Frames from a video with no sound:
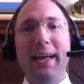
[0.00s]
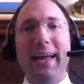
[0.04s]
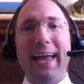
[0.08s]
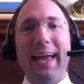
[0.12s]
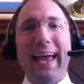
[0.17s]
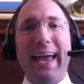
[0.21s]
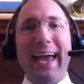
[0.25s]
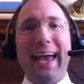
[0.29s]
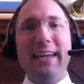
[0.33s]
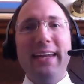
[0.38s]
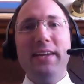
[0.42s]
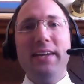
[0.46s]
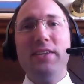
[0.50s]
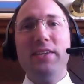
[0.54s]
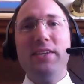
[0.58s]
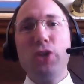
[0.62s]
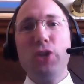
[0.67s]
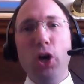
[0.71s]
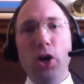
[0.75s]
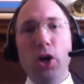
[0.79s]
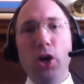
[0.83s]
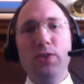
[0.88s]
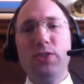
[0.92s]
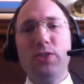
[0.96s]
And it is
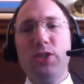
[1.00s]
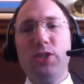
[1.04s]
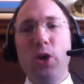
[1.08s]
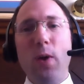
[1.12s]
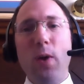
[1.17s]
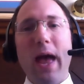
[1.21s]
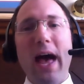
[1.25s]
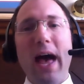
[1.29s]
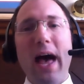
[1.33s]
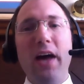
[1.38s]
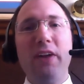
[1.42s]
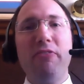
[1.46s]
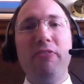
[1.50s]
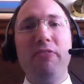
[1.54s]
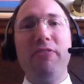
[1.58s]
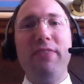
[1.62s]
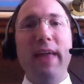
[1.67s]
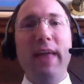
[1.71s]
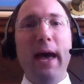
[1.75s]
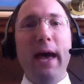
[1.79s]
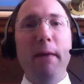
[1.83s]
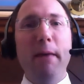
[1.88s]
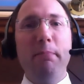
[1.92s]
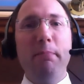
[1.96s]
also out of
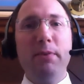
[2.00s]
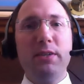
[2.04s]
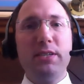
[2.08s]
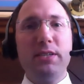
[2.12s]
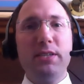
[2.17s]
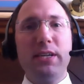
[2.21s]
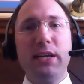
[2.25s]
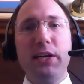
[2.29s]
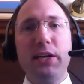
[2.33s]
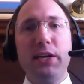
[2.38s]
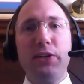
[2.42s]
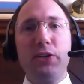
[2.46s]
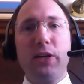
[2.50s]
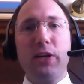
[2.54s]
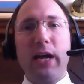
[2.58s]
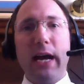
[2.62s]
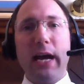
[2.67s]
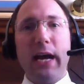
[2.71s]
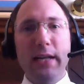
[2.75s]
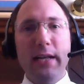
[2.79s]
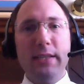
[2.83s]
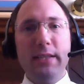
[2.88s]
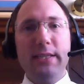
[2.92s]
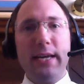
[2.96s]
that particular
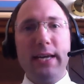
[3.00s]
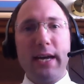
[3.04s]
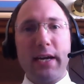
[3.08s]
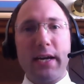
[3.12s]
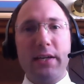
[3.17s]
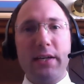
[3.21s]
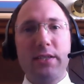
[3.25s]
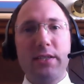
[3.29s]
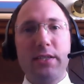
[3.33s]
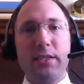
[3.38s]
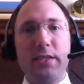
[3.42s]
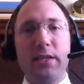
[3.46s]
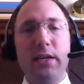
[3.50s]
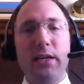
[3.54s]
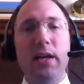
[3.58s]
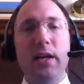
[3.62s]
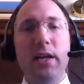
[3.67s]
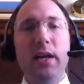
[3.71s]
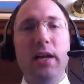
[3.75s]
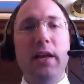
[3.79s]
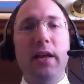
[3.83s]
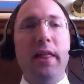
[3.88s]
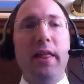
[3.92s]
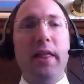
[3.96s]
context
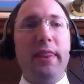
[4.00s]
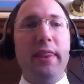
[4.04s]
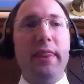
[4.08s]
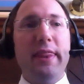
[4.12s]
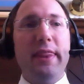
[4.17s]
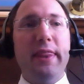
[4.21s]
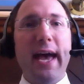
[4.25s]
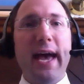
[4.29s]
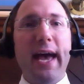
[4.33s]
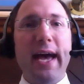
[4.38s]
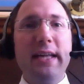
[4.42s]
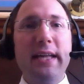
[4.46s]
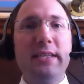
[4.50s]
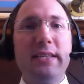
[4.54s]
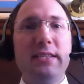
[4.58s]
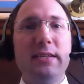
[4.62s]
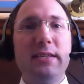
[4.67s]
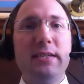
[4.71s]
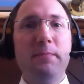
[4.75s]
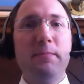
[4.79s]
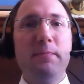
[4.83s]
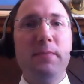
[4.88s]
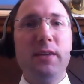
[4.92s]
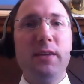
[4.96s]
that
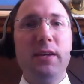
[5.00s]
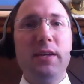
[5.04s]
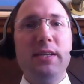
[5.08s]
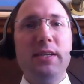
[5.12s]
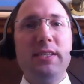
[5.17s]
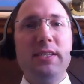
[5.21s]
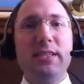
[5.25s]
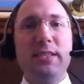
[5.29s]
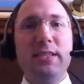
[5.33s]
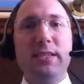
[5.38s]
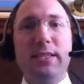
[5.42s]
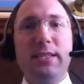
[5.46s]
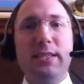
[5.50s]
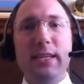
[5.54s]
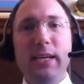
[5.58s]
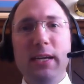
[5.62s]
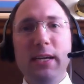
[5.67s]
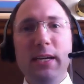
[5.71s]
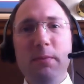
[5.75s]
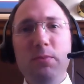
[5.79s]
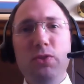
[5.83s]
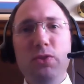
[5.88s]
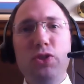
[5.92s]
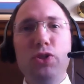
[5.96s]

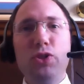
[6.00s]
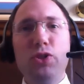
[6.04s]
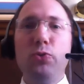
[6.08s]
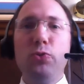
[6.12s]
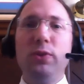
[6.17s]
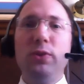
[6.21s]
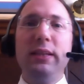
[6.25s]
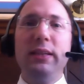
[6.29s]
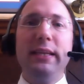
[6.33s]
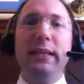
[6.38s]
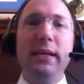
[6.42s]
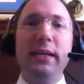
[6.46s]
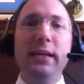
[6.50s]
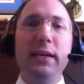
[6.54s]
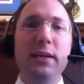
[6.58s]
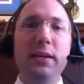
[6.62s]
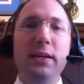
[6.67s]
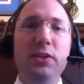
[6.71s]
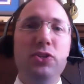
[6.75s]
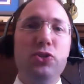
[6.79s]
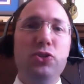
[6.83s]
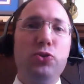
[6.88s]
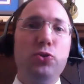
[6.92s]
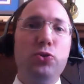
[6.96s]
seems to
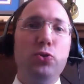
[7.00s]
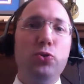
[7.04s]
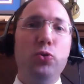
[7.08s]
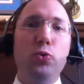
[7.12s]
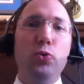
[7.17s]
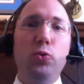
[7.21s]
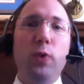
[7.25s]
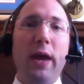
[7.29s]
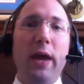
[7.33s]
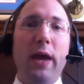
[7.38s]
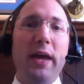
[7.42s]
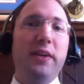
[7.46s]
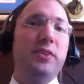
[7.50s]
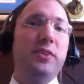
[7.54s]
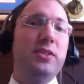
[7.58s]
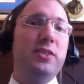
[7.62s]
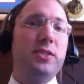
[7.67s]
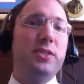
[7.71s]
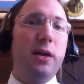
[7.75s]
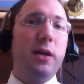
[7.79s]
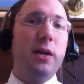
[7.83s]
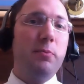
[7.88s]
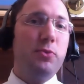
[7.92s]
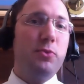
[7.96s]
lead to an
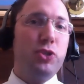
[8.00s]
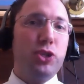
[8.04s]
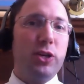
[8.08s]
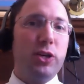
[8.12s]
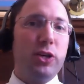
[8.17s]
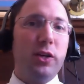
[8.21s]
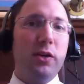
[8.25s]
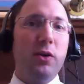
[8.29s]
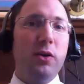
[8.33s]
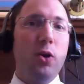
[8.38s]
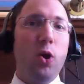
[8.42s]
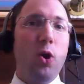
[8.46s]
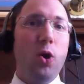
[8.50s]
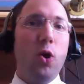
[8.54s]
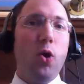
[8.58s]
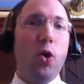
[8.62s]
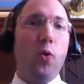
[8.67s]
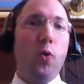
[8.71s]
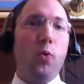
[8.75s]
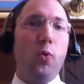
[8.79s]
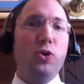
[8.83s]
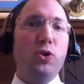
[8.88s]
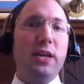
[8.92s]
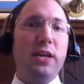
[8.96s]
assumption
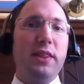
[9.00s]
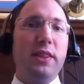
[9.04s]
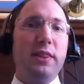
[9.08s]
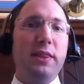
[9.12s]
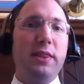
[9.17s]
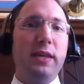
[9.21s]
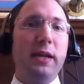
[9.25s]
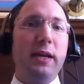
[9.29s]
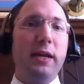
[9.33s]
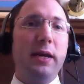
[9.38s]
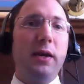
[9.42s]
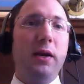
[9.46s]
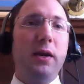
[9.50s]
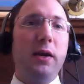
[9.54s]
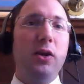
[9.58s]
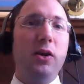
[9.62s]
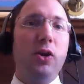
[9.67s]
which I think